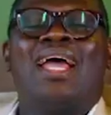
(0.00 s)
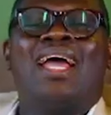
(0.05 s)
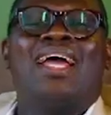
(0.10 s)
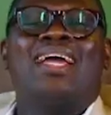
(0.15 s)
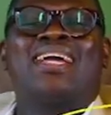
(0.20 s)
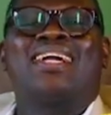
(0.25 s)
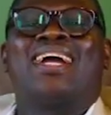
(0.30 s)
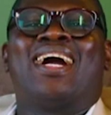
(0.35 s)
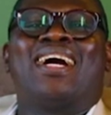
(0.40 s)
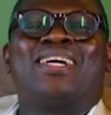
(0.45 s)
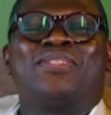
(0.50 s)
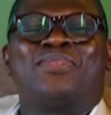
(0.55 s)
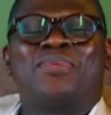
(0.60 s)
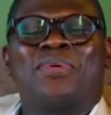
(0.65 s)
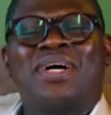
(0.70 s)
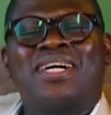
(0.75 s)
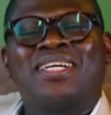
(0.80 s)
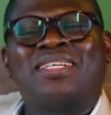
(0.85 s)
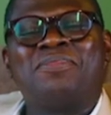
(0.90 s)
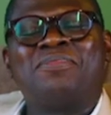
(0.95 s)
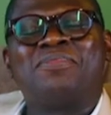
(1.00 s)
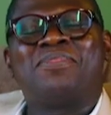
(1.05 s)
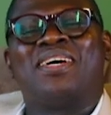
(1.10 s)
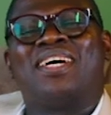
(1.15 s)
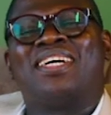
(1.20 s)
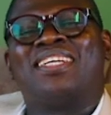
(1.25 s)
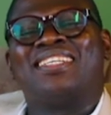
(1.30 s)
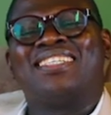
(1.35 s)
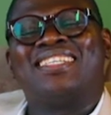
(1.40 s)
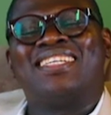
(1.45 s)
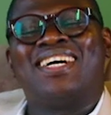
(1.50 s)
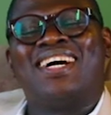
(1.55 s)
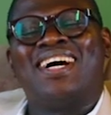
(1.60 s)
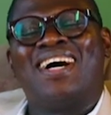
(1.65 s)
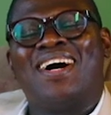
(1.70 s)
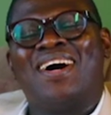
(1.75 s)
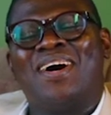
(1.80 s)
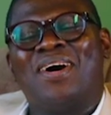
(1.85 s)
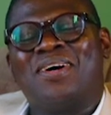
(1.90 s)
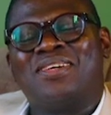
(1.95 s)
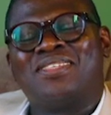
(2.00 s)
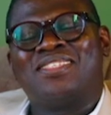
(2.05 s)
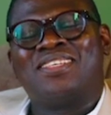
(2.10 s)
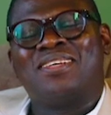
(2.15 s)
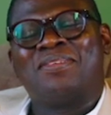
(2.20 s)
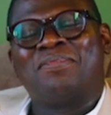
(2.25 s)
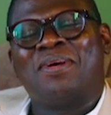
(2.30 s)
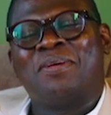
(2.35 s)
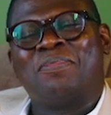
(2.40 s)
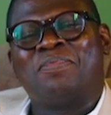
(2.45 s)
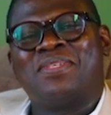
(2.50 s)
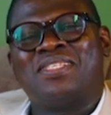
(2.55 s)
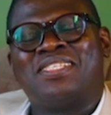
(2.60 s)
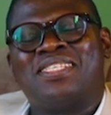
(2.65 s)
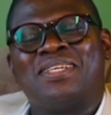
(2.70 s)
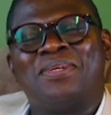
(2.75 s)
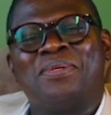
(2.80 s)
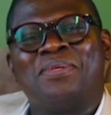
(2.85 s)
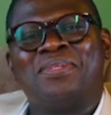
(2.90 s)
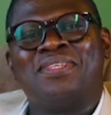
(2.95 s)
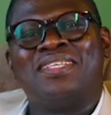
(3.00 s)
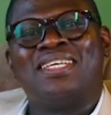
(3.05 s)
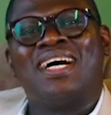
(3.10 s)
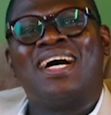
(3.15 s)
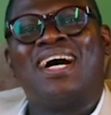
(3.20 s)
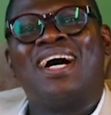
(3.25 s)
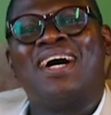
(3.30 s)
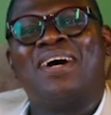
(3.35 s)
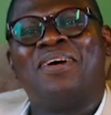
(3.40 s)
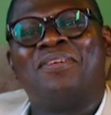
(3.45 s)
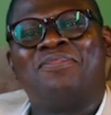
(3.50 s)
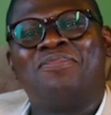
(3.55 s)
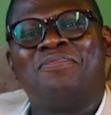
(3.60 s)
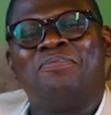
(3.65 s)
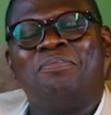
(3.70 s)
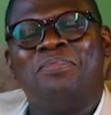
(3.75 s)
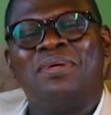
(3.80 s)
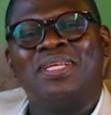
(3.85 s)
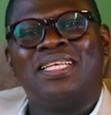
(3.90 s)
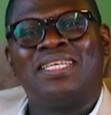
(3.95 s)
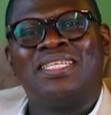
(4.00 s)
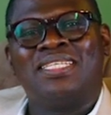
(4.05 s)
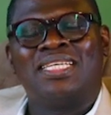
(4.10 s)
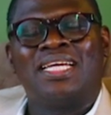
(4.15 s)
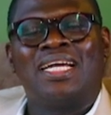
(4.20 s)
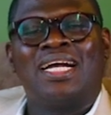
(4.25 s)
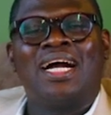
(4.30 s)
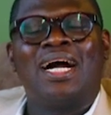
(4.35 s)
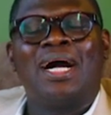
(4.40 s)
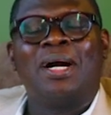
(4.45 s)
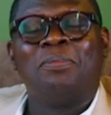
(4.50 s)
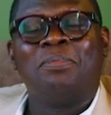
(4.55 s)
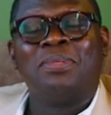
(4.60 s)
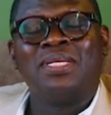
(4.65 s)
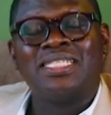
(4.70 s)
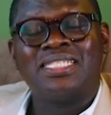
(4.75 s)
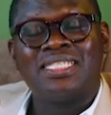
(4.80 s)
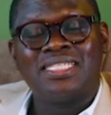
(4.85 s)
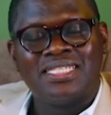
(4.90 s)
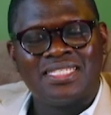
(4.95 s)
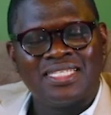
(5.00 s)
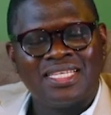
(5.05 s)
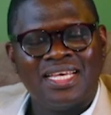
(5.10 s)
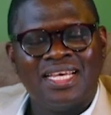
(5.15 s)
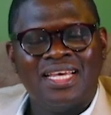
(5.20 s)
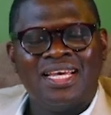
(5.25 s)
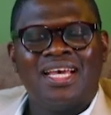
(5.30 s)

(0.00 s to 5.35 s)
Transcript: Hey guys, welcome to another awesome episode of Billionaire Habits,